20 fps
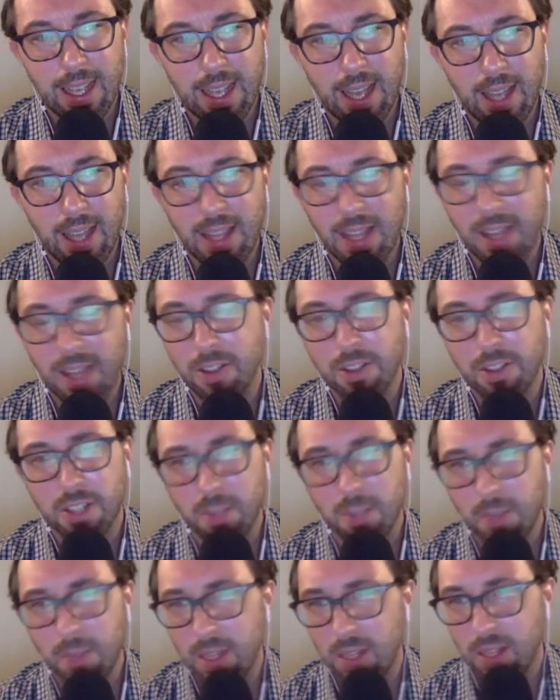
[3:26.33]
and then there's
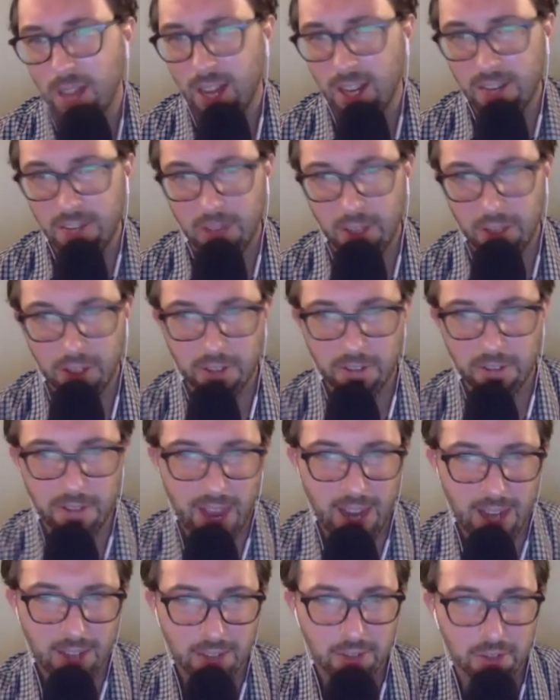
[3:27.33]
going to be a lot of other
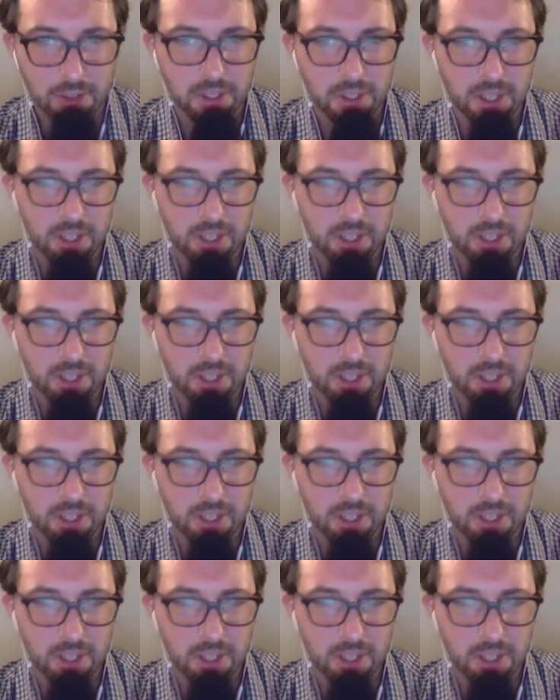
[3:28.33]
factors